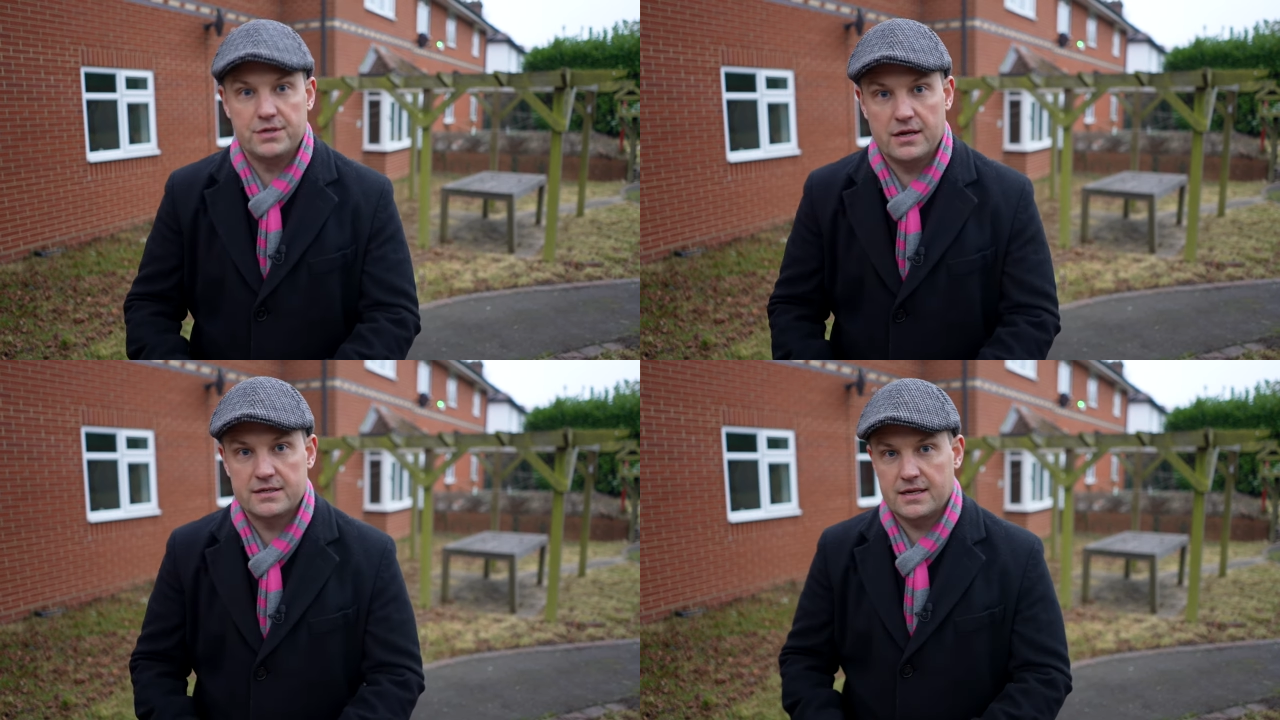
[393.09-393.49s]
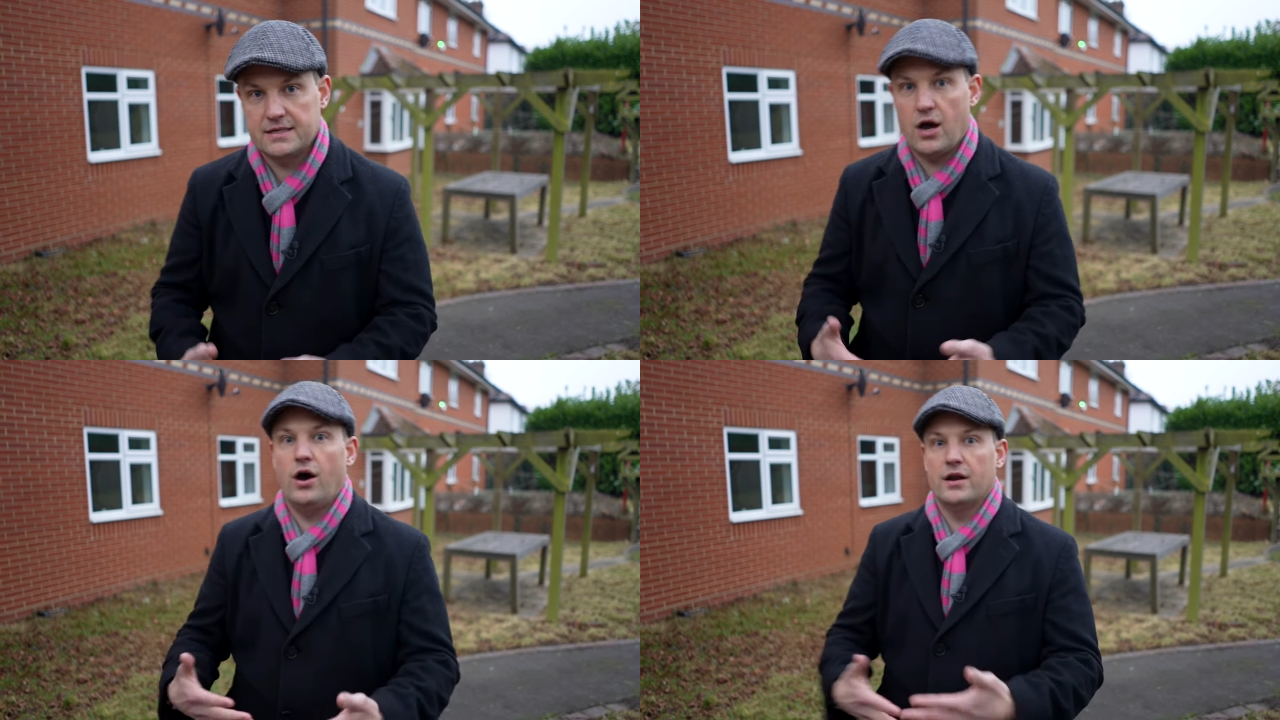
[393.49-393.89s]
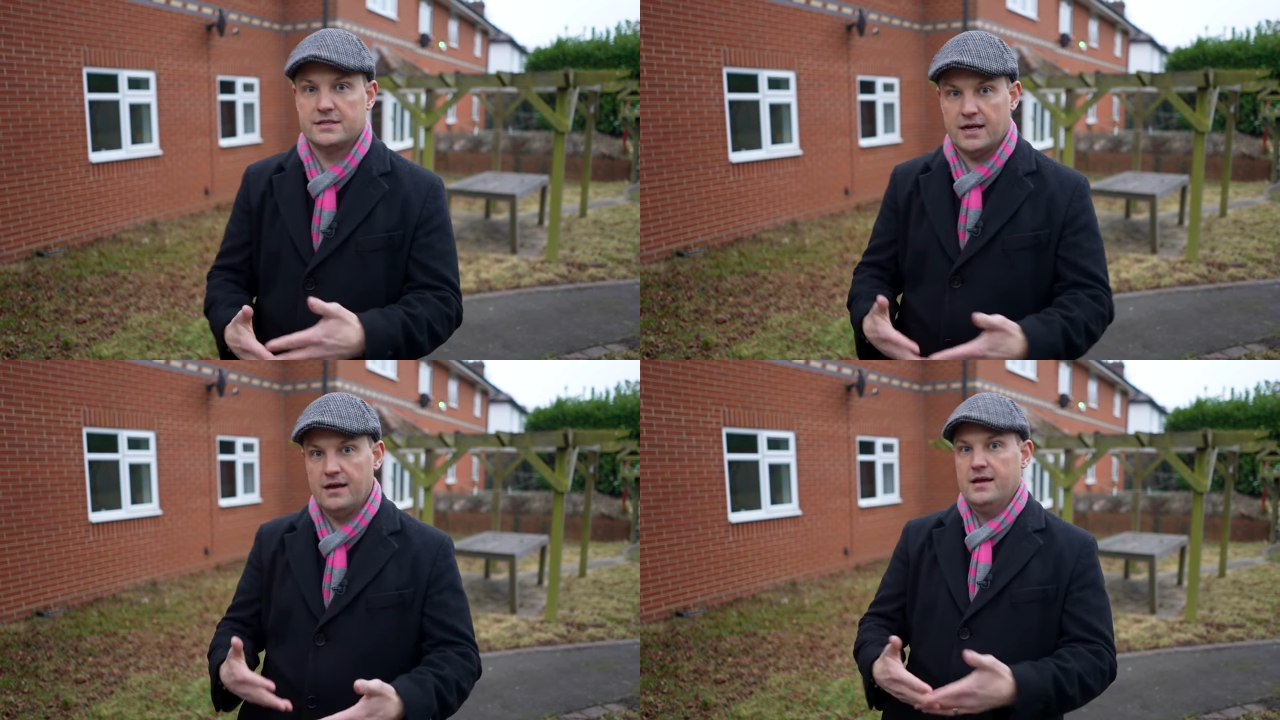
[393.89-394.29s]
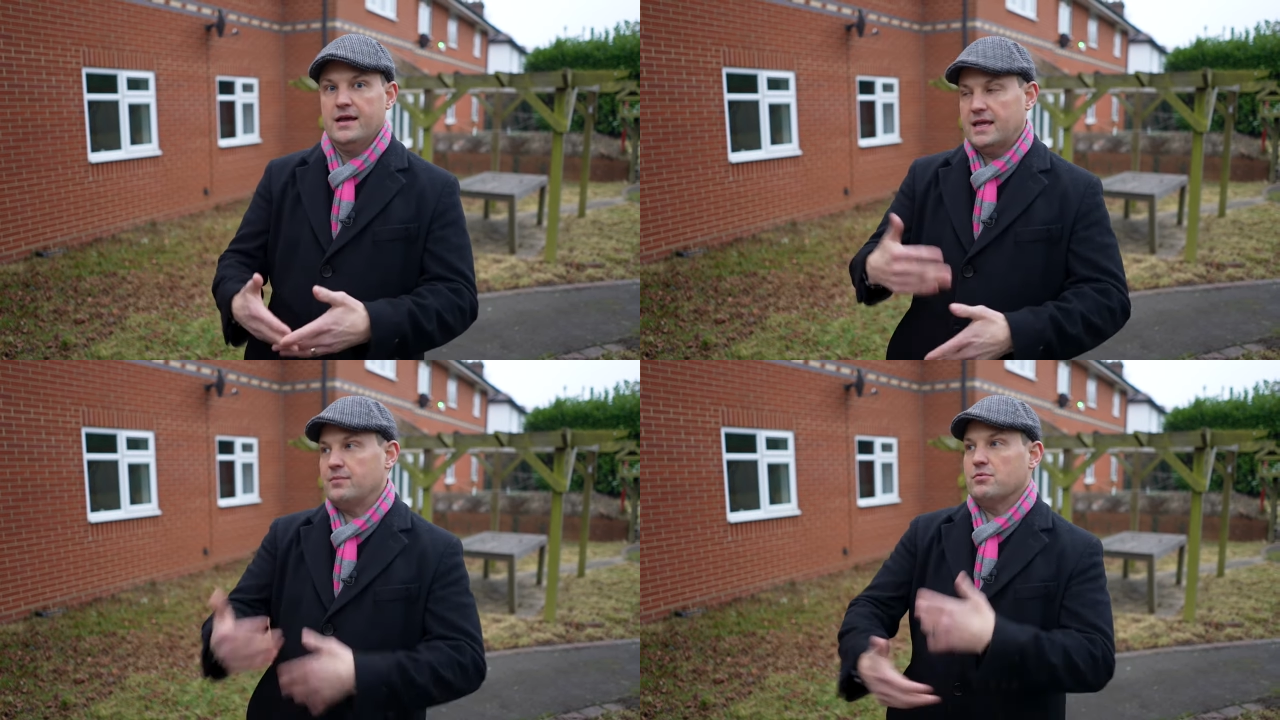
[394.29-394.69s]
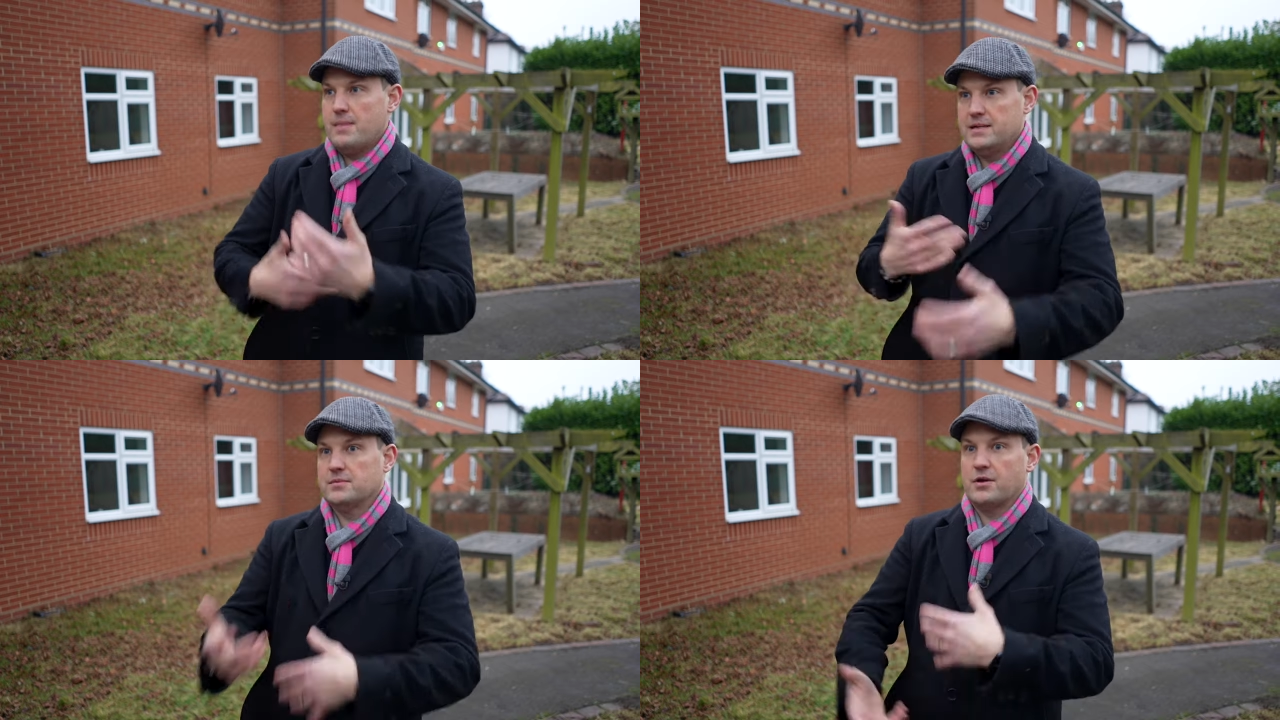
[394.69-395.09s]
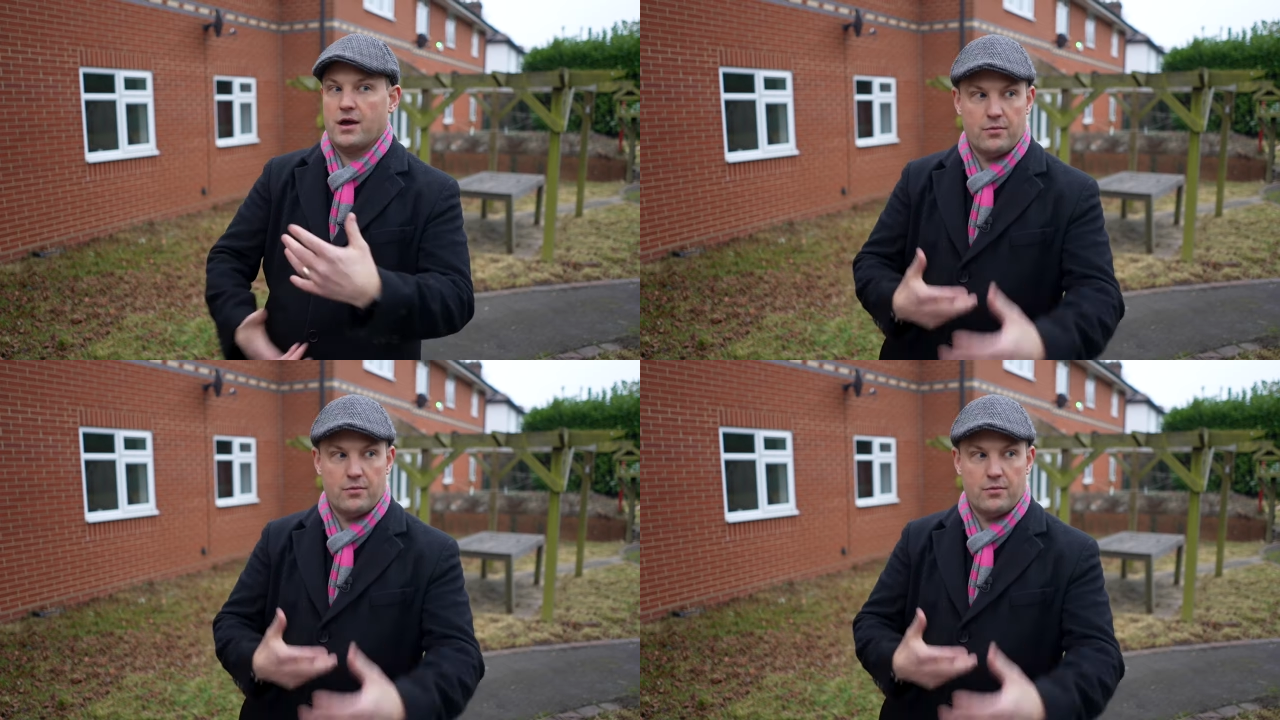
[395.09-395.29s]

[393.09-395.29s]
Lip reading: You know, it's harder to keep the momentum going